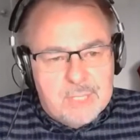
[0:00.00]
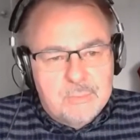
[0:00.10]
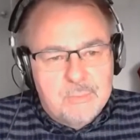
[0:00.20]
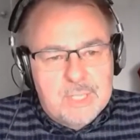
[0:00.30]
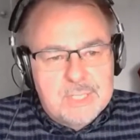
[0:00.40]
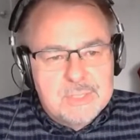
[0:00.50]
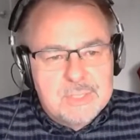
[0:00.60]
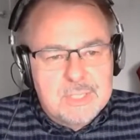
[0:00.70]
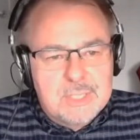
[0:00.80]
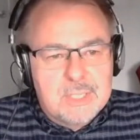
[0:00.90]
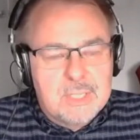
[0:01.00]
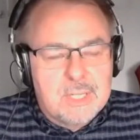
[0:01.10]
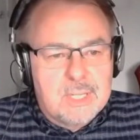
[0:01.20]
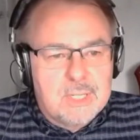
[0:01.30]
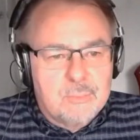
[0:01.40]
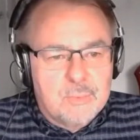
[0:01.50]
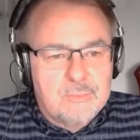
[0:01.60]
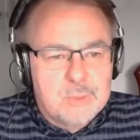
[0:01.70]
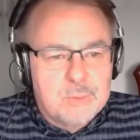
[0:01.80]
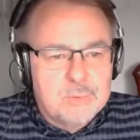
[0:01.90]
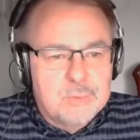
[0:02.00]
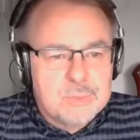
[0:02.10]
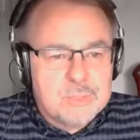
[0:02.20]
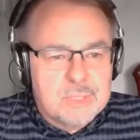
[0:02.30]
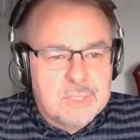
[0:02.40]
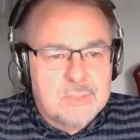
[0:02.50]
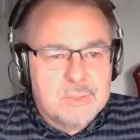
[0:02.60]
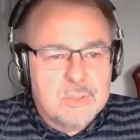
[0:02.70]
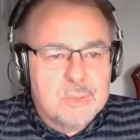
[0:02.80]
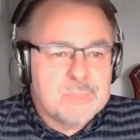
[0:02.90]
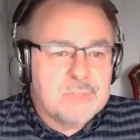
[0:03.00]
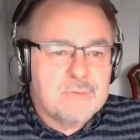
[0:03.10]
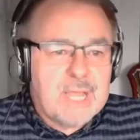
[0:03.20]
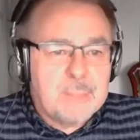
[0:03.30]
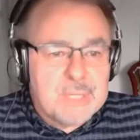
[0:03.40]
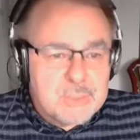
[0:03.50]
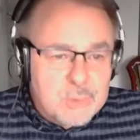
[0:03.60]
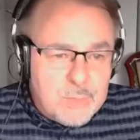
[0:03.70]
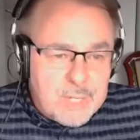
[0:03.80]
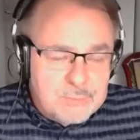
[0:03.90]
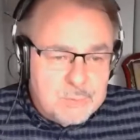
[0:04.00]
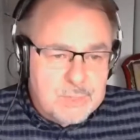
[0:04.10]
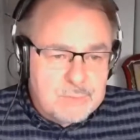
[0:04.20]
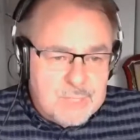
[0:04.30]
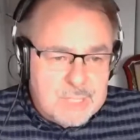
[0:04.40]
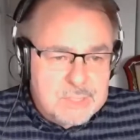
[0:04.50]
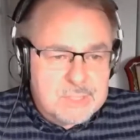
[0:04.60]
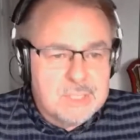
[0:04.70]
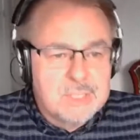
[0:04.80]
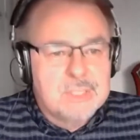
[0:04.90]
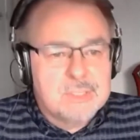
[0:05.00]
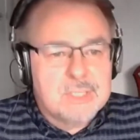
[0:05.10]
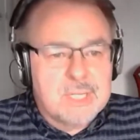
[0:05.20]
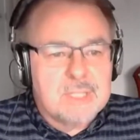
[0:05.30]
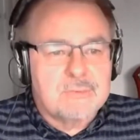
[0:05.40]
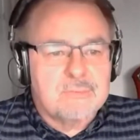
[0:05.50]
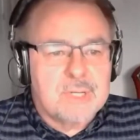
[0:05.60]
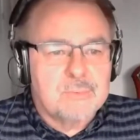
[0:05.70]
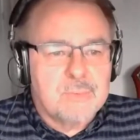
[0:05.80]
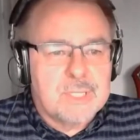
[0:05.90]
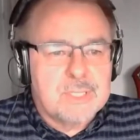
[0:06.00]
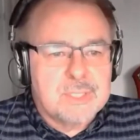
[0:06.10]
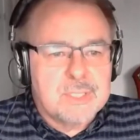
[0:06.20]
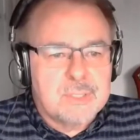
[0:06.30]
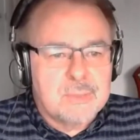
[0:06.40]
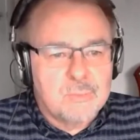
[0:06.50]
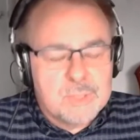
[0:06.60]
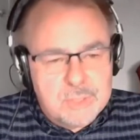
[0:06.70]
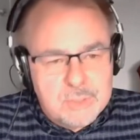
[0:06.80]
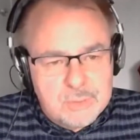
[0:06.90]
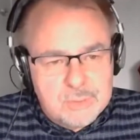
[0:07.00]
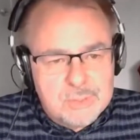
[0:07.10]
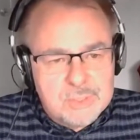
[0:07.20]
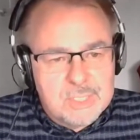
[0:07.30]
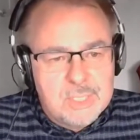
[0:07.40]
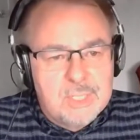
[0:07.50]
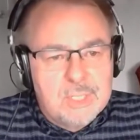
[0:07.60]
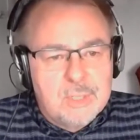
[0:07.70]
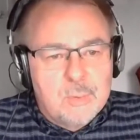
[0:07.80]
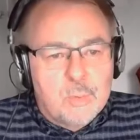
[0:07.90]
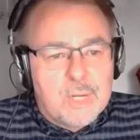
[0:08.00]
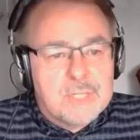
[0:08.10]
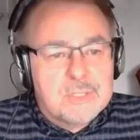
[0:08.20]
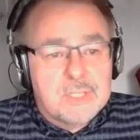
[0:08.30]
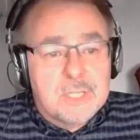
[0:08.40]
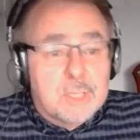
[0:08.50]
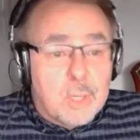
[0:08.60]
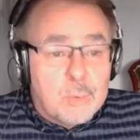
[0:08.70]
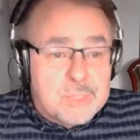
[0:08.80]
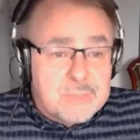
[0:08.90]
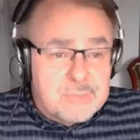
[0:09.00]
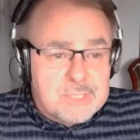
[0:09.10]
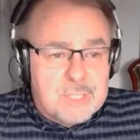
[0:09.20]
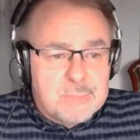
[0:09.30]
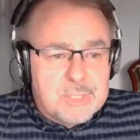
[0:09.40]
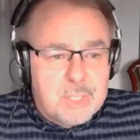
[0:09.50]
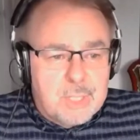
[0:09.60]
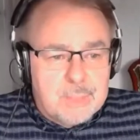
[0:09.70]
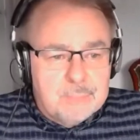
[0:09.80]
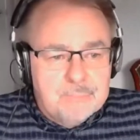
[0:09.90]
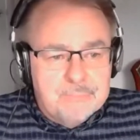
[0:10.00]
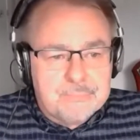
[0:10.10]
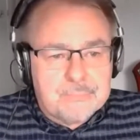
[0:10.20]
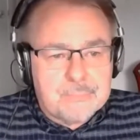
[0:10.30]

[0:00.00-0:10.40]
fundraising revenues in terms of how much you have to invest to get fundraising returns were actually at their lowest for some time.